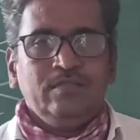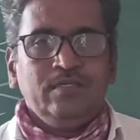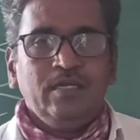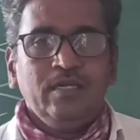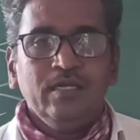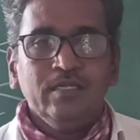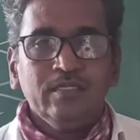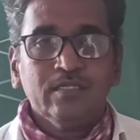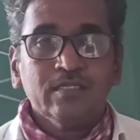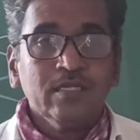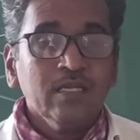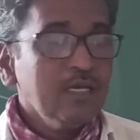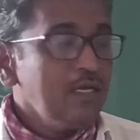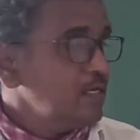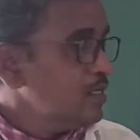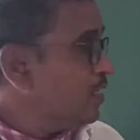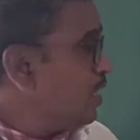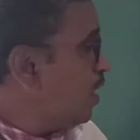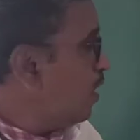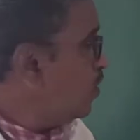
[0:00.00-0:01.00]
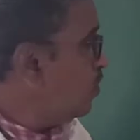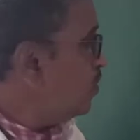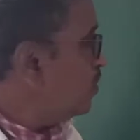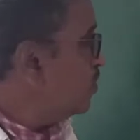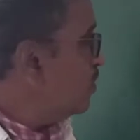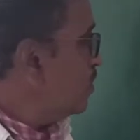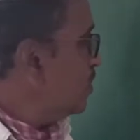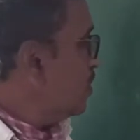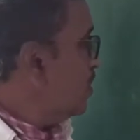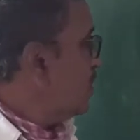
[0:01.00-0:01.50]
Yes, now
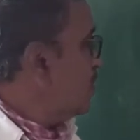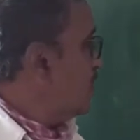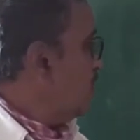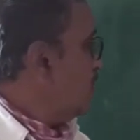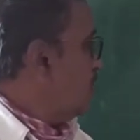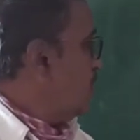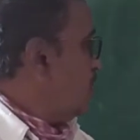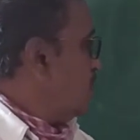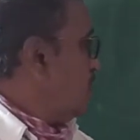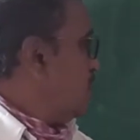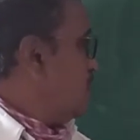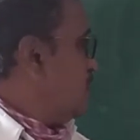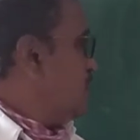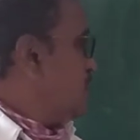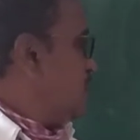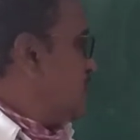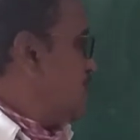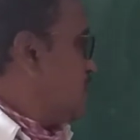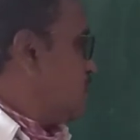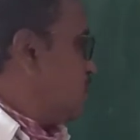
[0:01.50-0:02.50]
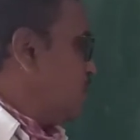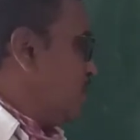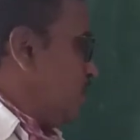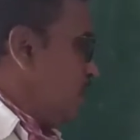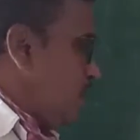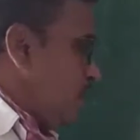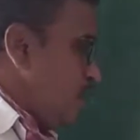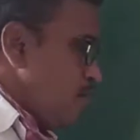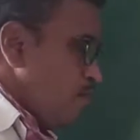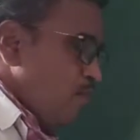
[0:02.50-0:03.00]
said to
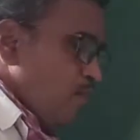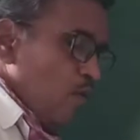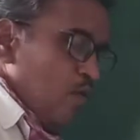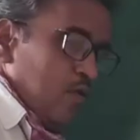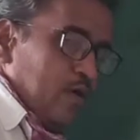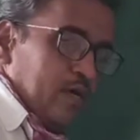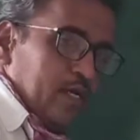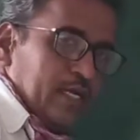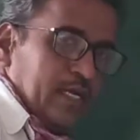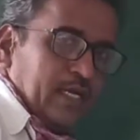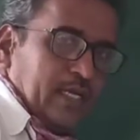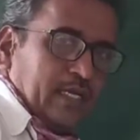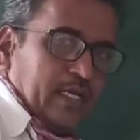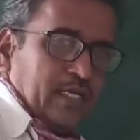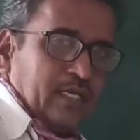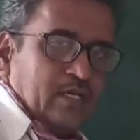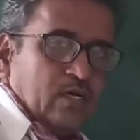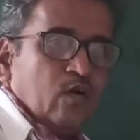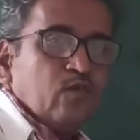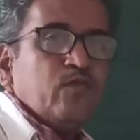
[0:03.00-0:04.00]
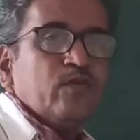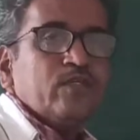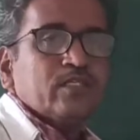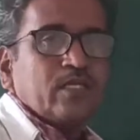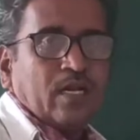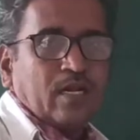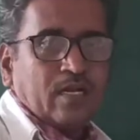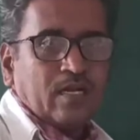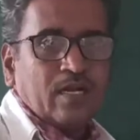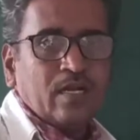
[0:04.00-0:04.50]
be boundary of a
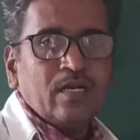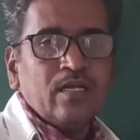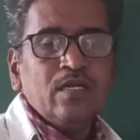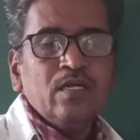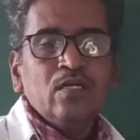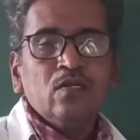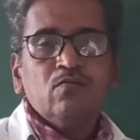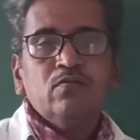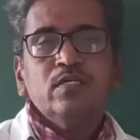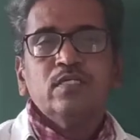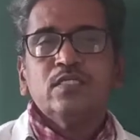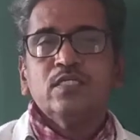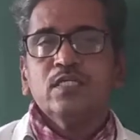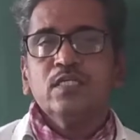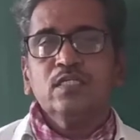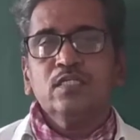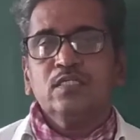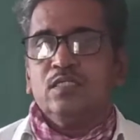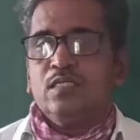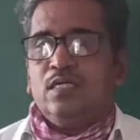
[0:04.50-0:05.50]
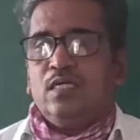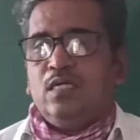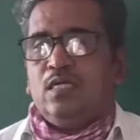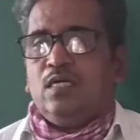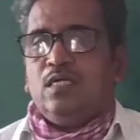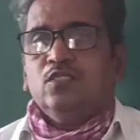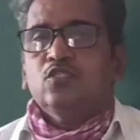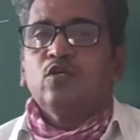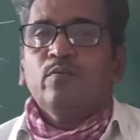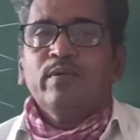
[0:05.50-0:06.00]
circle, which is
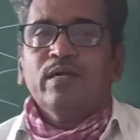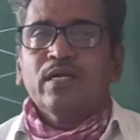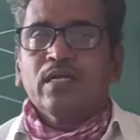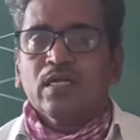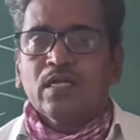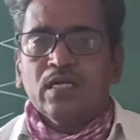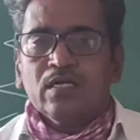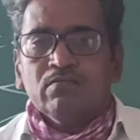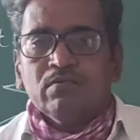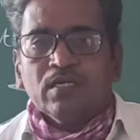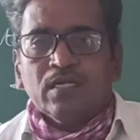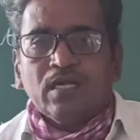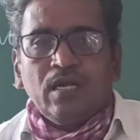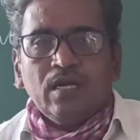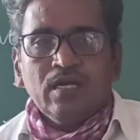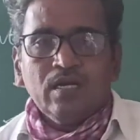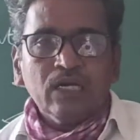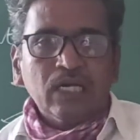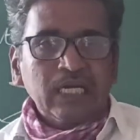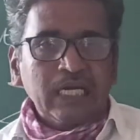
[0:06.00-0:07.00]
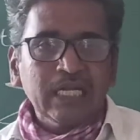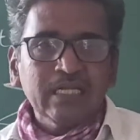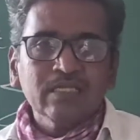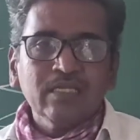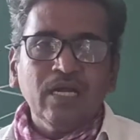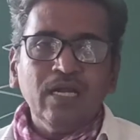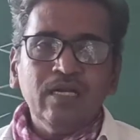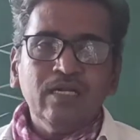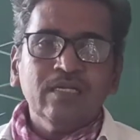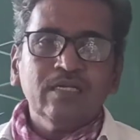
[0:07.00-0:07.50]
geometrical. We can tell
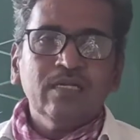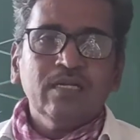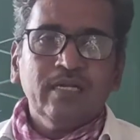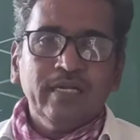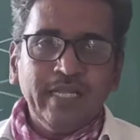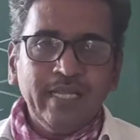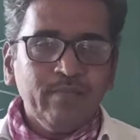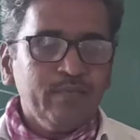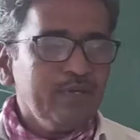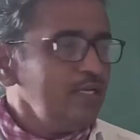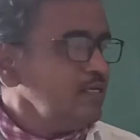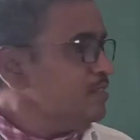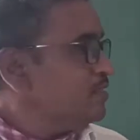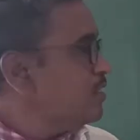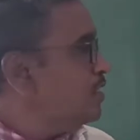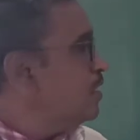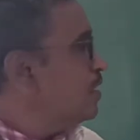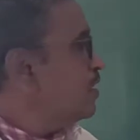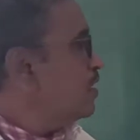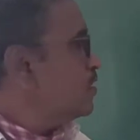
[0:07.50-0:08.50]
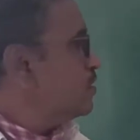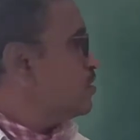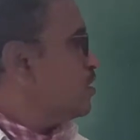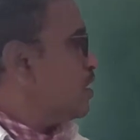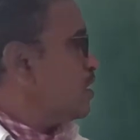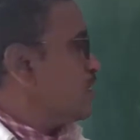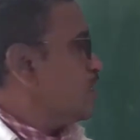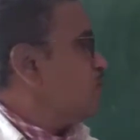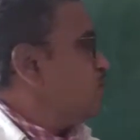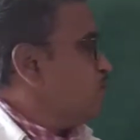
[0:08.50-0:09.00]
that name is
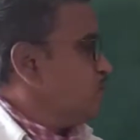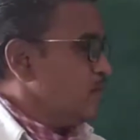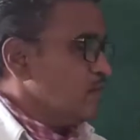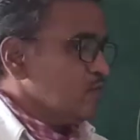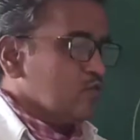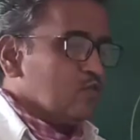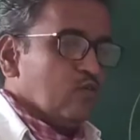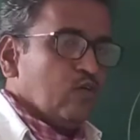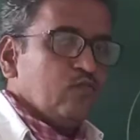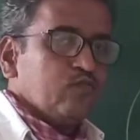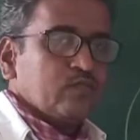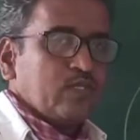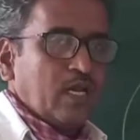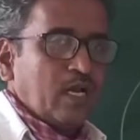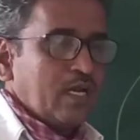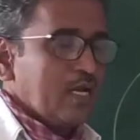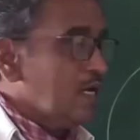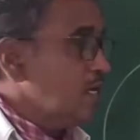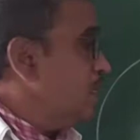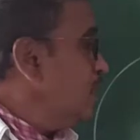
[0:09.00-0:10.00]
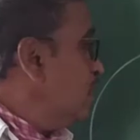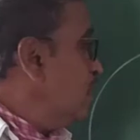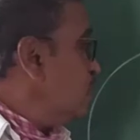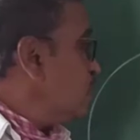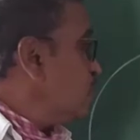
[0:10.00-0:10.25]
circumference of circle.